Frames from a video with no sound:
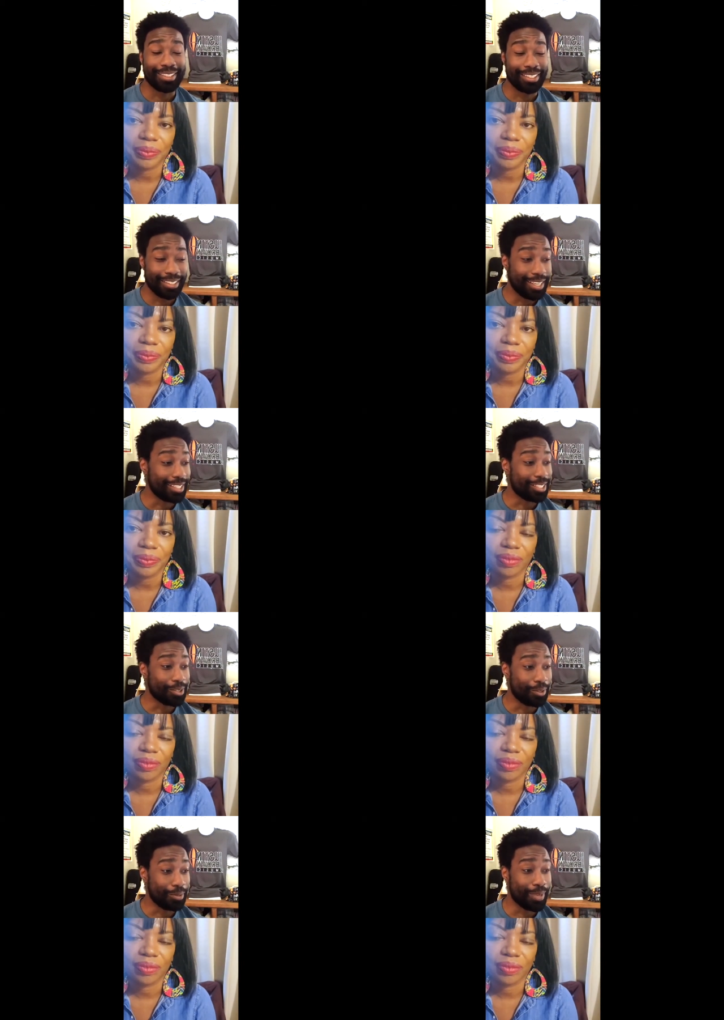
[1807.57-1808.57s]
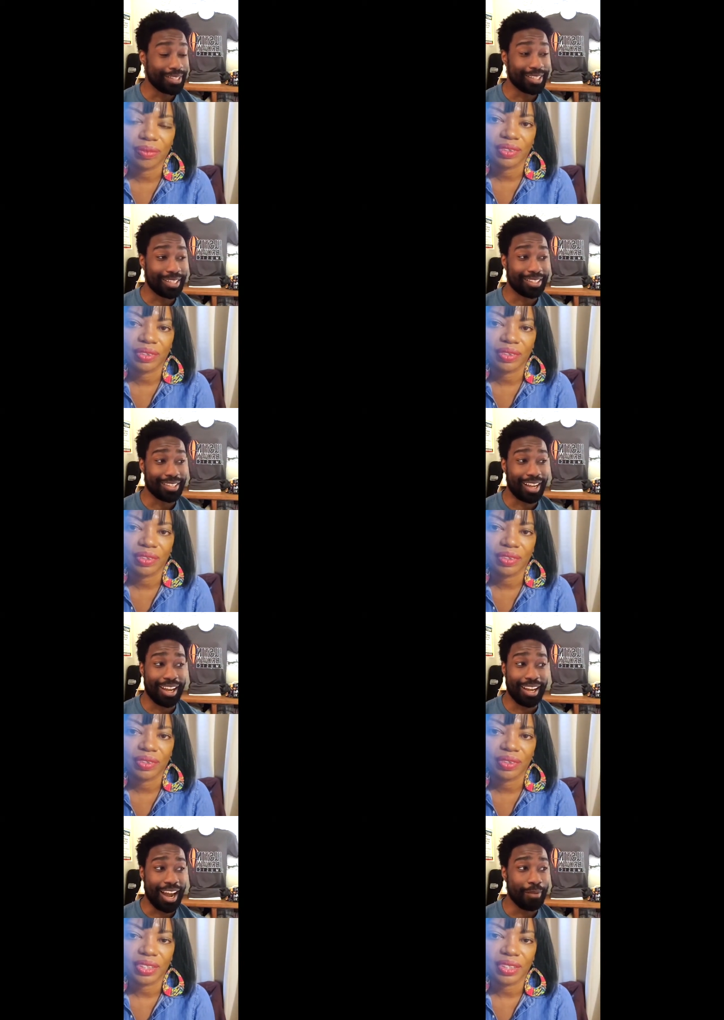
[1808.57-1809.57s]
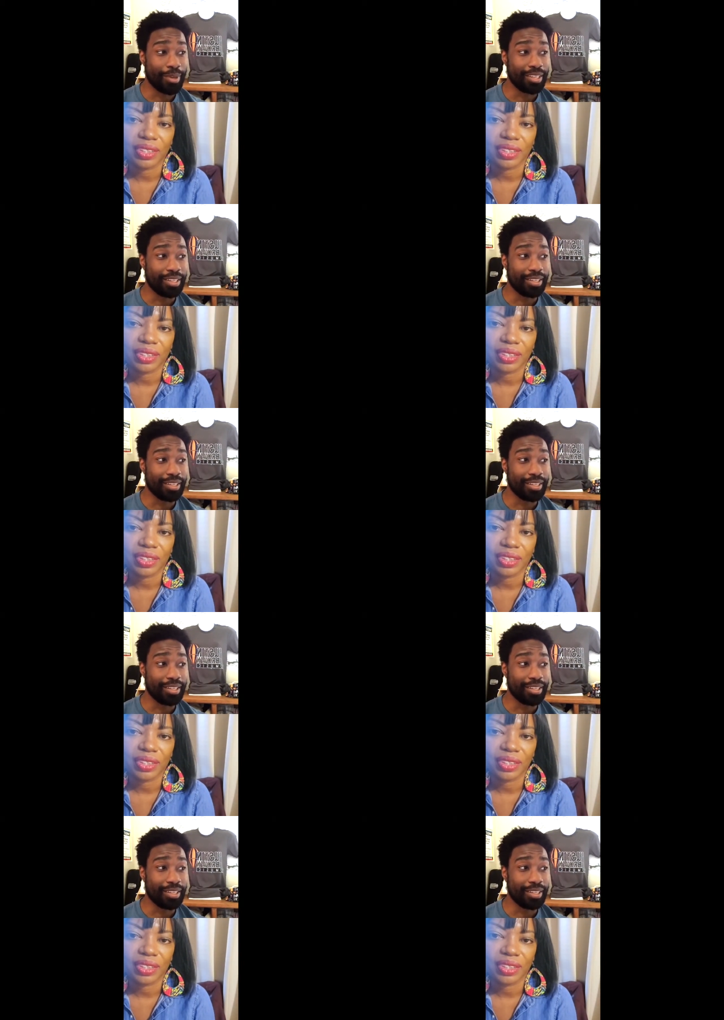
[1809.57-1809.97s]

Speaker 1: yeah, that totally makes sense. Uh, I've been